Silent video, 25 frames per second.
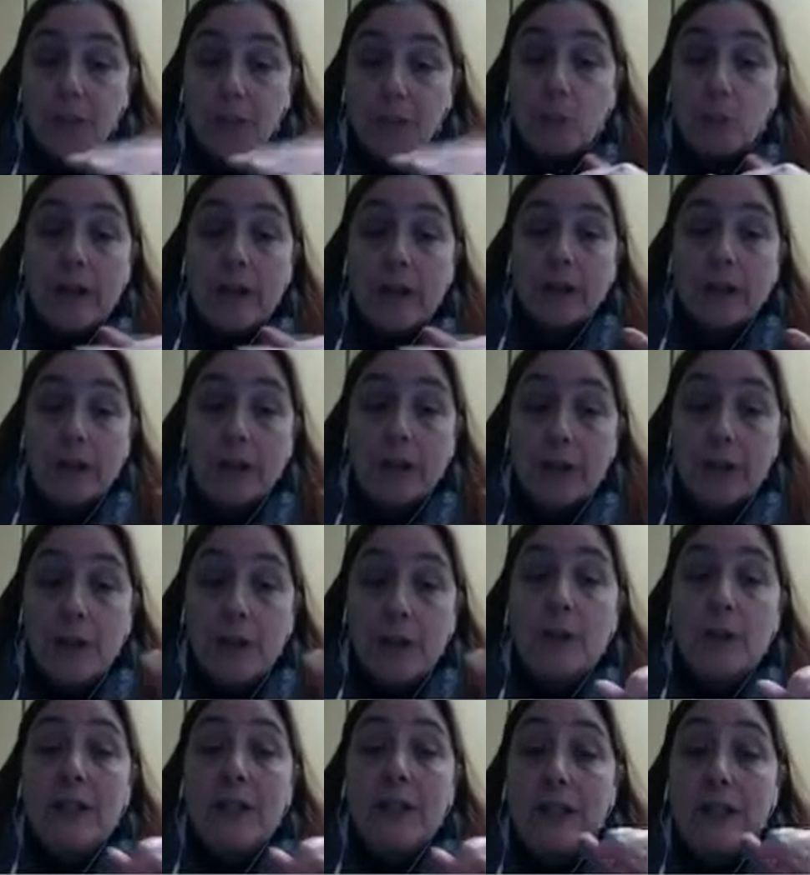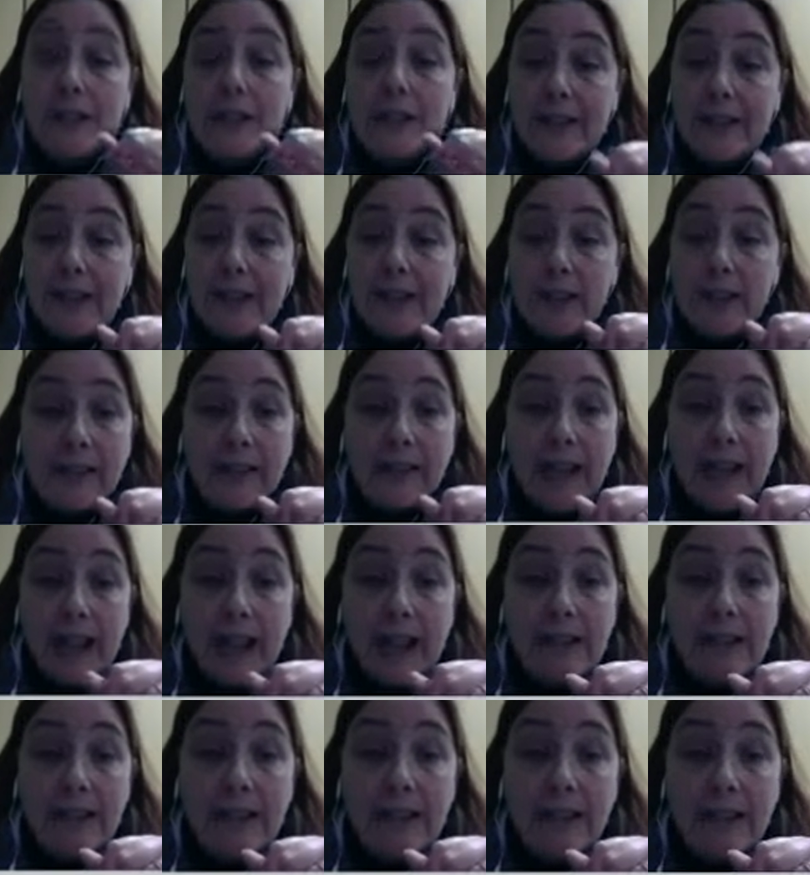Whatever community is there at the
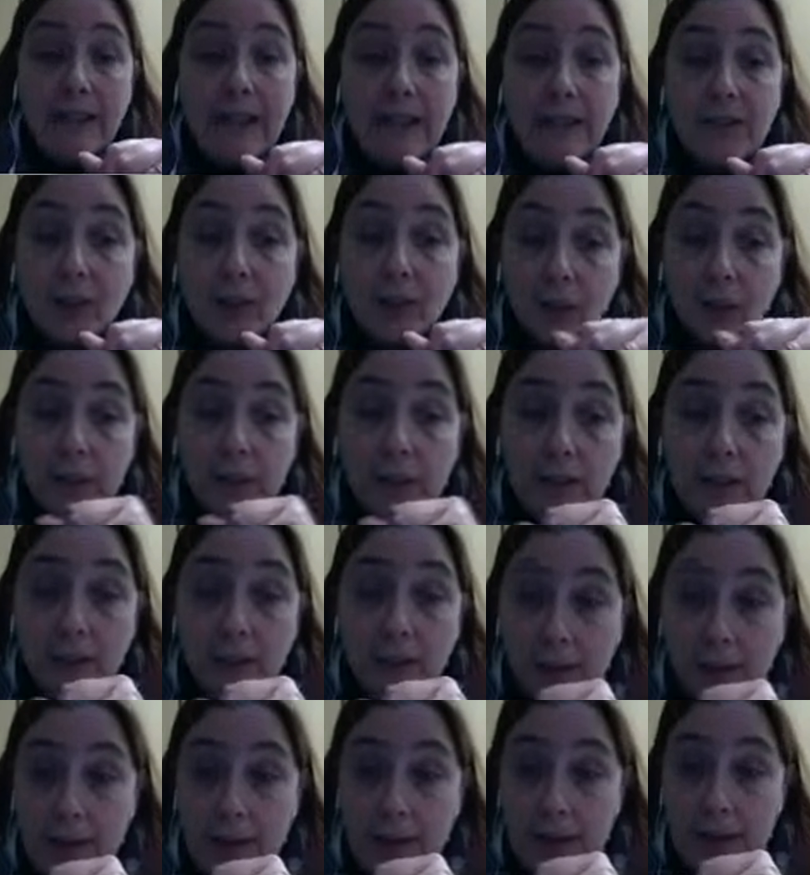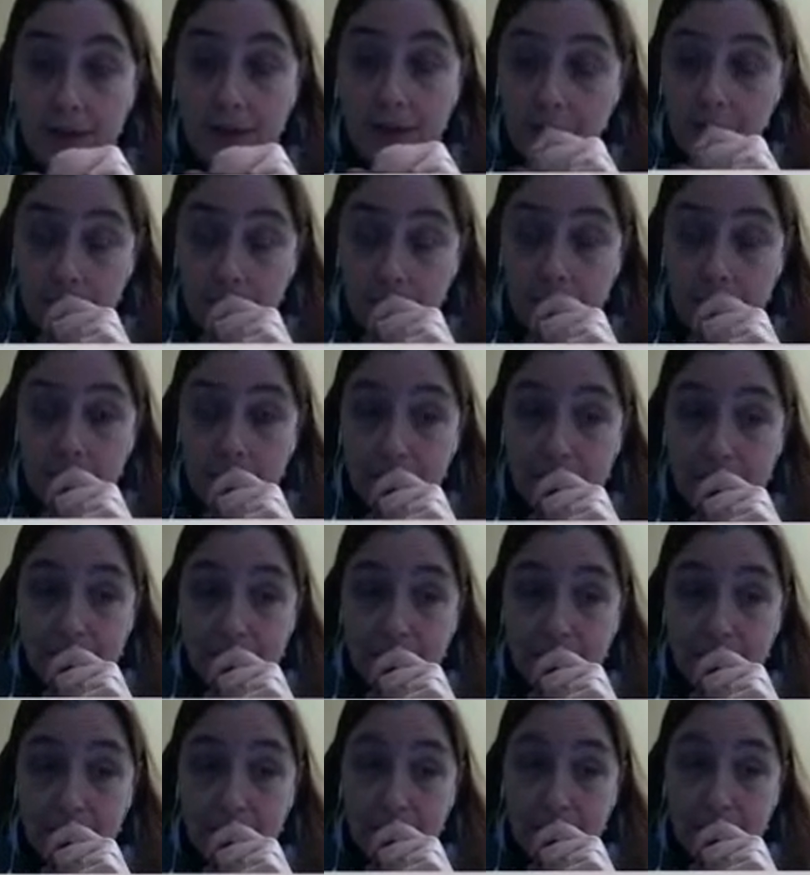end, that's called the climax
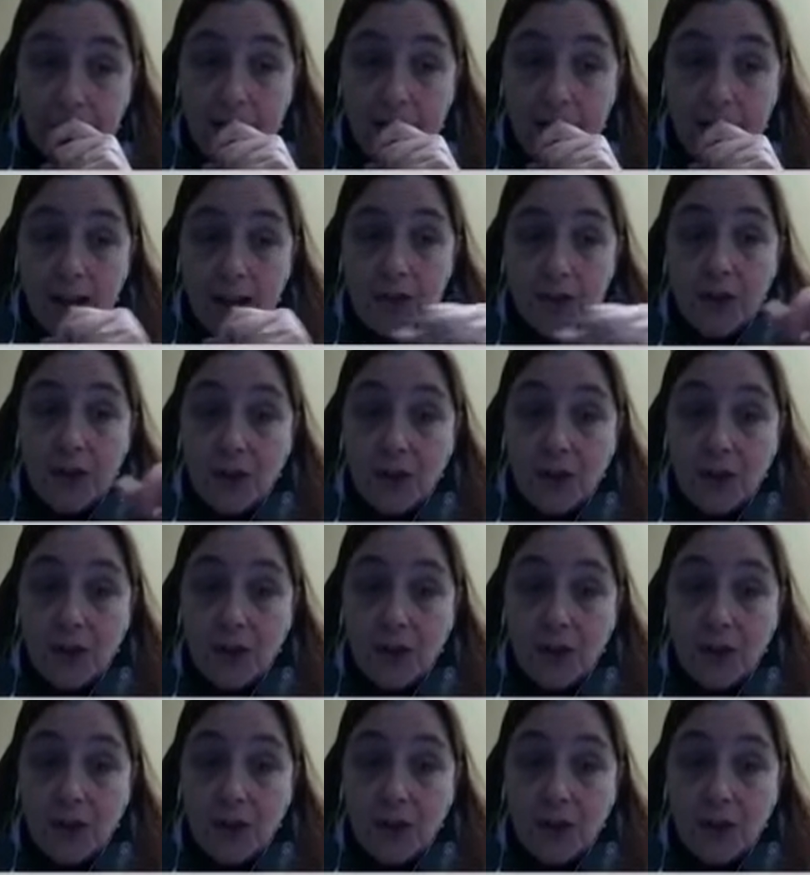community. So